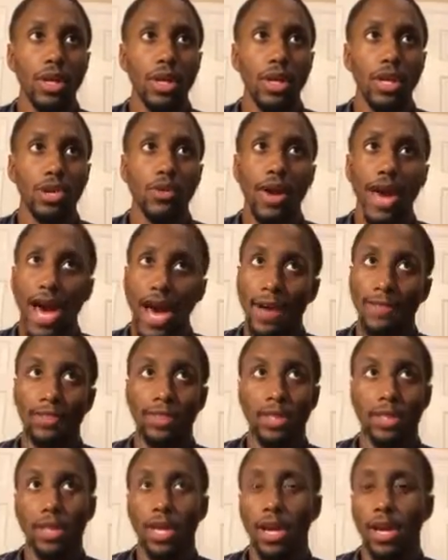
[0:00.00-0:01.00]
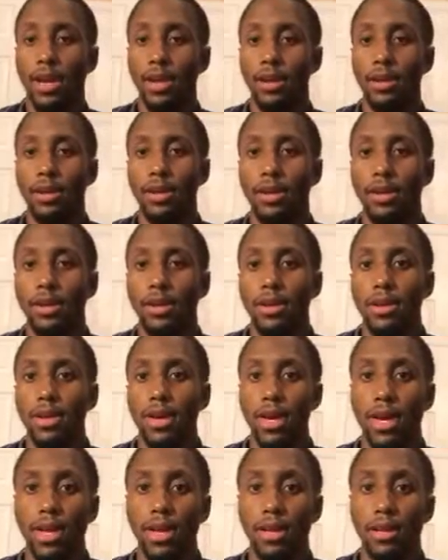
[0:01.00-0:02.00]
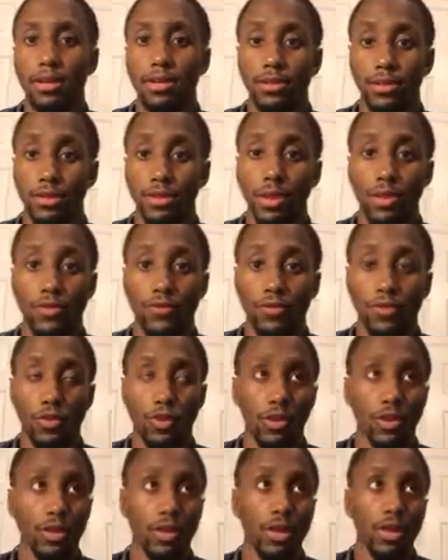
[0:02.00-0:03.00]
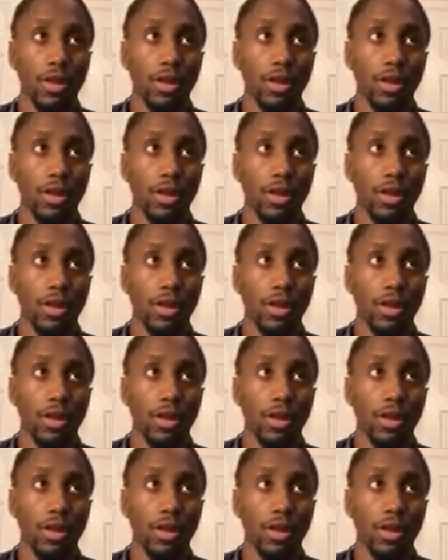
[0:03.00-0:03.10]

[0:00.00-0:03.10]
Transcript: and you have to care, and so forth.